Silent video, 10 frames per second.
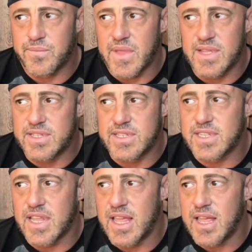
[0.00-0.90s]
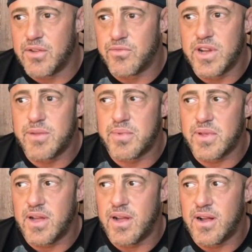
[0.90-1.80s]
it just, Rip,
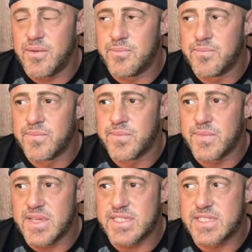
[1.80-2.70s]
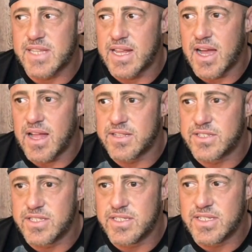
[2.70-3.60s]
um, his
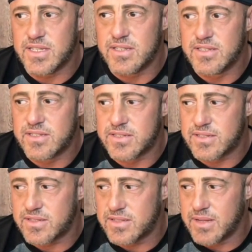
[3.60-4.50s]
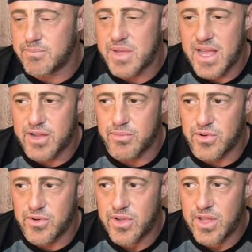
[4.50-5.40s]
psychology is
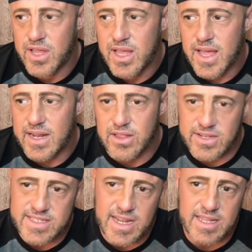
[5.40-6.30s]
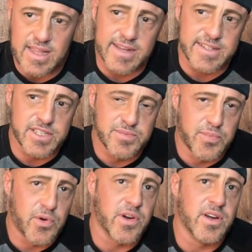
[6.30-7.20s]
impeccable. And he looks at it like a
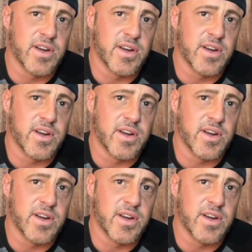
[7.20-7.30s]
sport,